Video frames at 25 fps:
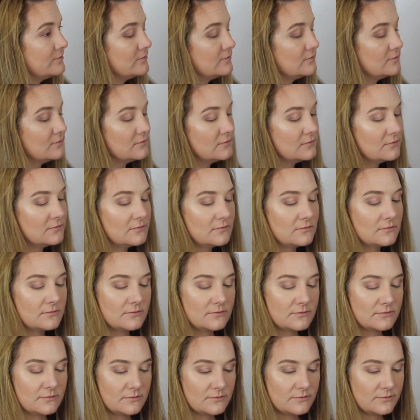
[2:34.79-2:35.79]

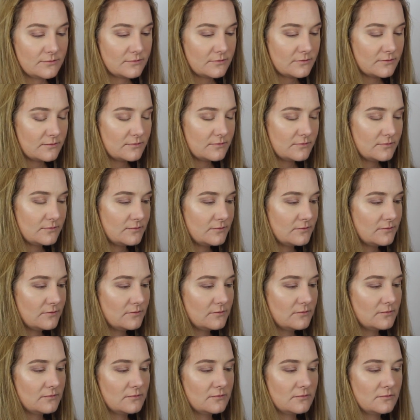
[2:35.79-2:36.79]

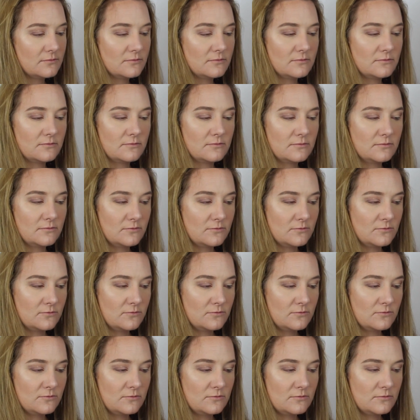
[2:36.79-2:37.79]

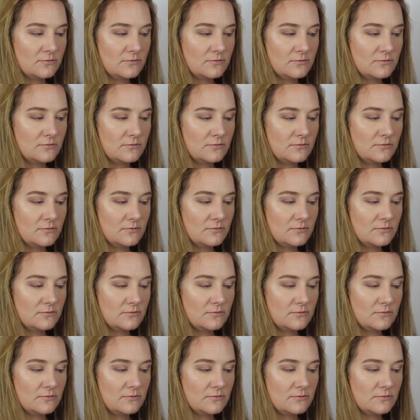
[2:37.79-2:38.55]
(not speaking)